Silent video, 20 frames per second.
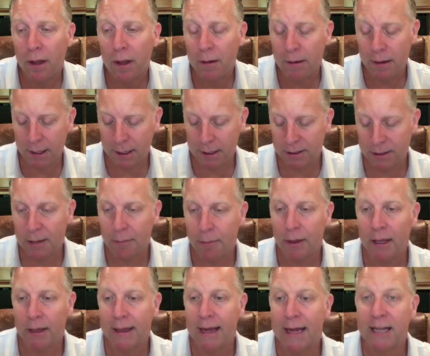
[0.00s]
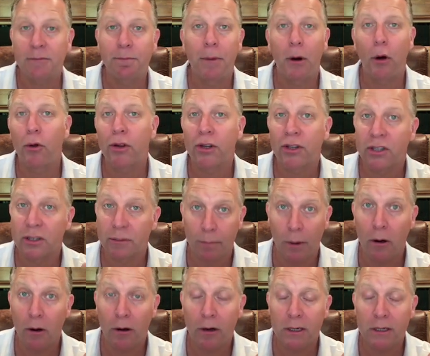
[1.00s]
is something that's both
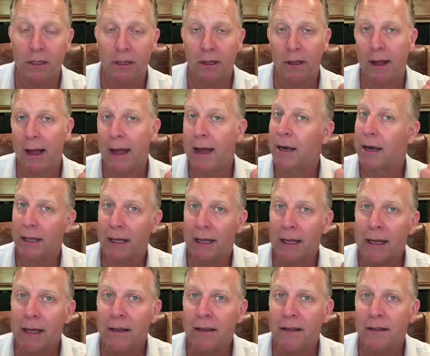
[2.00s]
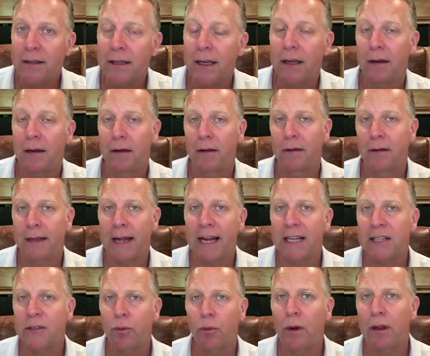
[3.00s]
smart and easy.
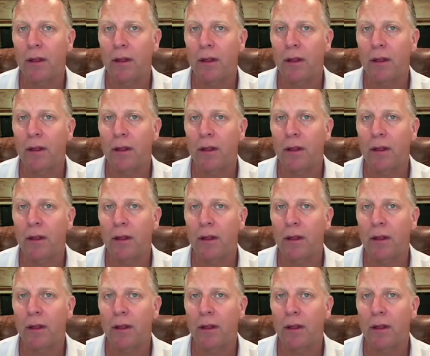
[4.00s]
That's the